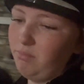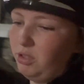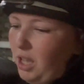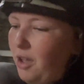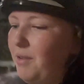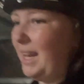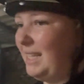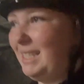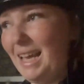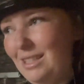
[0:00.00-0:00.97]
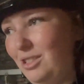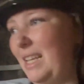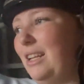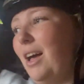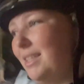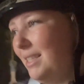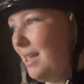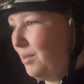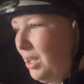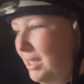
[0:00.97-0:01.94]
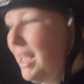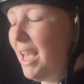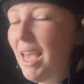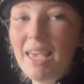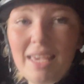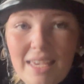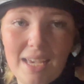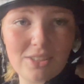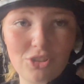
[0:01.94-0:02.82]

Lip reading: So, and he likes it because he gets